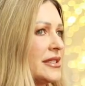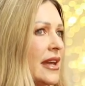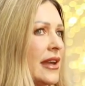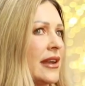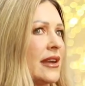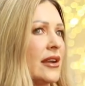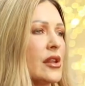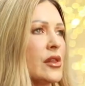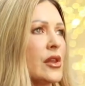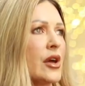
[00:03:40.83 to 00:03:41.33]
And
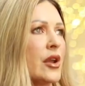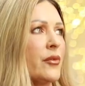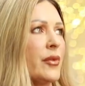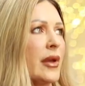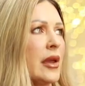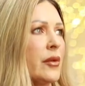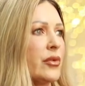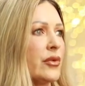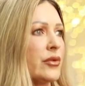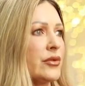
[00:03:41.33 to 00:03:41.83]
a lot of
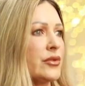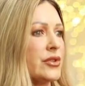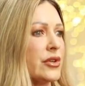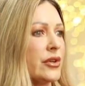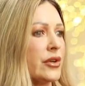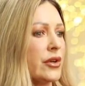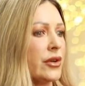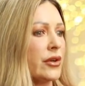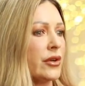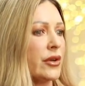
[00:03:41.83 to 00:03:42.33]
people
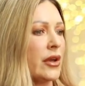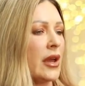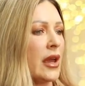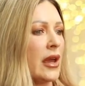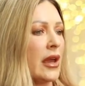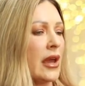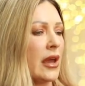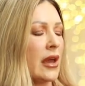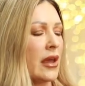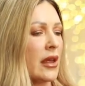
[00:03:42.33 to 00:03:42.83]
do
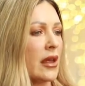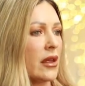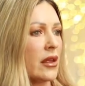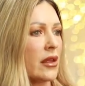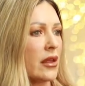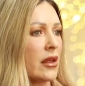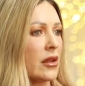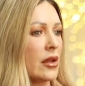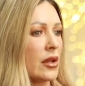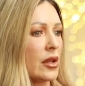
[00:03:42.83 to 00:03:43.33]

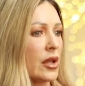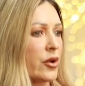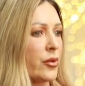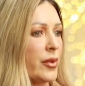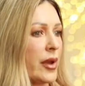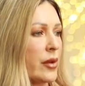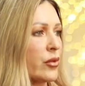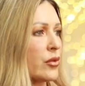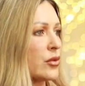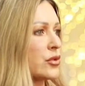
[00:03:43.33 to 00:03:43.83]
uh, a lot of
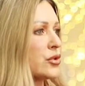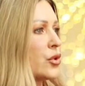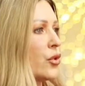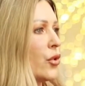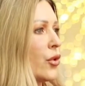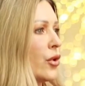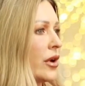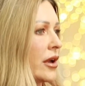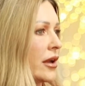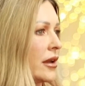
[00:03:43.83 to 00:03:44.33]
people
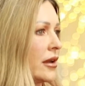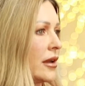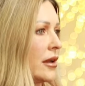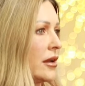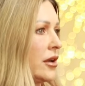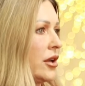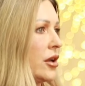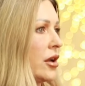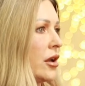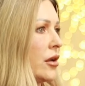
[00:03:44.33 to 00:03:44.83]
talk and
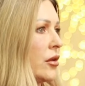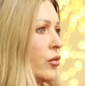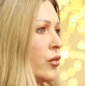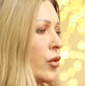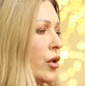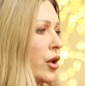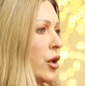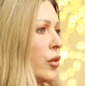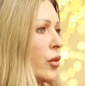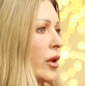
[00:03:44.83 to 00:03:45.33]
you know
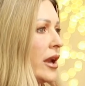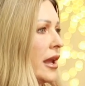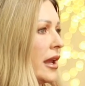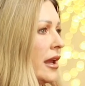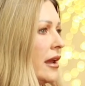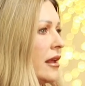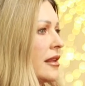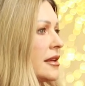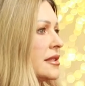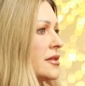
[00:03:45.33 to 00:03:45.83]
what you want to
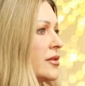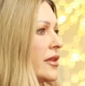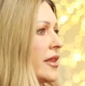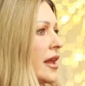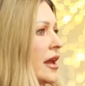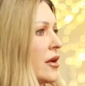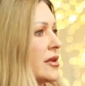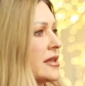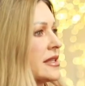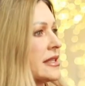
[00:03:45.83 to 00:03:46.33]
hear that's what
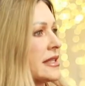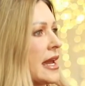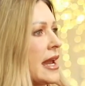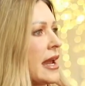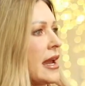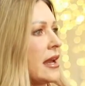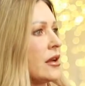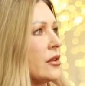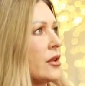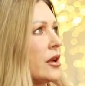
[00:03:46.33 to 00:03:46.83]
they will say
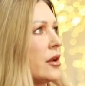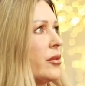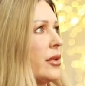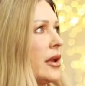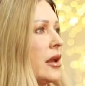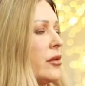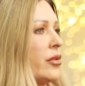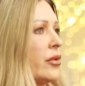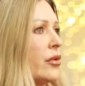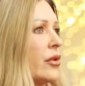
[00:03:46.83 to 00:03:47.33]
and a lot of hmm.
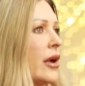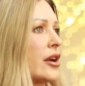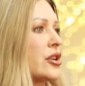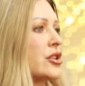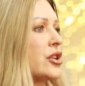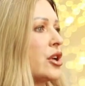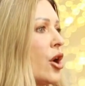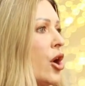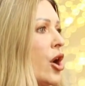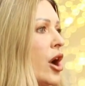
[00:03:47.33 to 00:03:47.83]
people
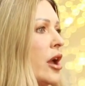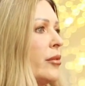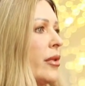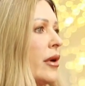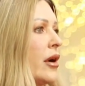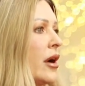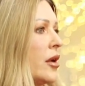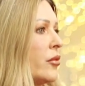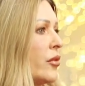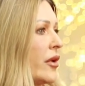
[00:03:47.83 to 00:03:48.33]
actually hide
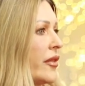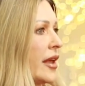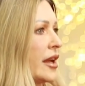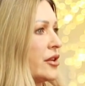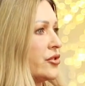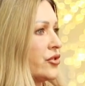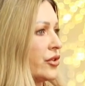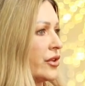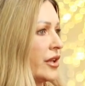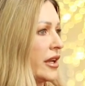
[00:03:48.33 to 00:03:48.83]
behind what they
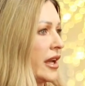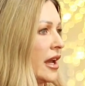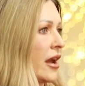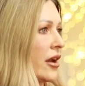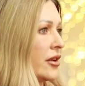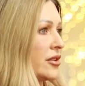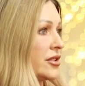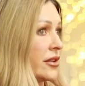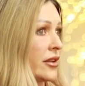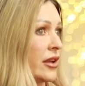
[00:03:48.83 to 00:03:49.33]
truly are
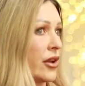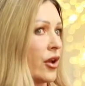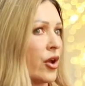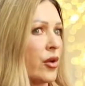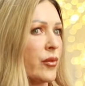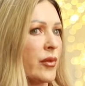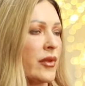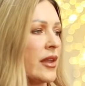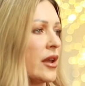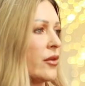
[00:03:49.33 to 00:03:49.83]
until they're
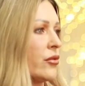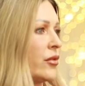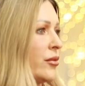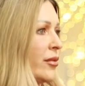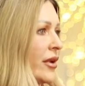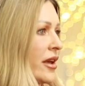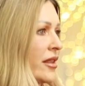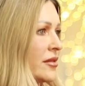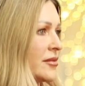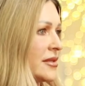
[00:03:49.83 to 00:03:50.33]
home in their room
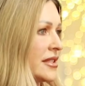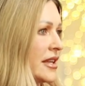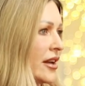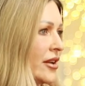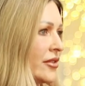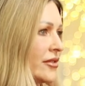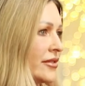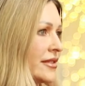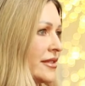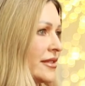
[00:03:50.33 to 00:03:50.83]
by
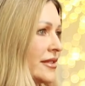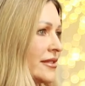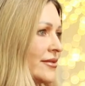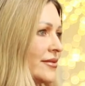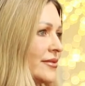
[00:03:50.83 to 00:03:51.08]
themselves mm.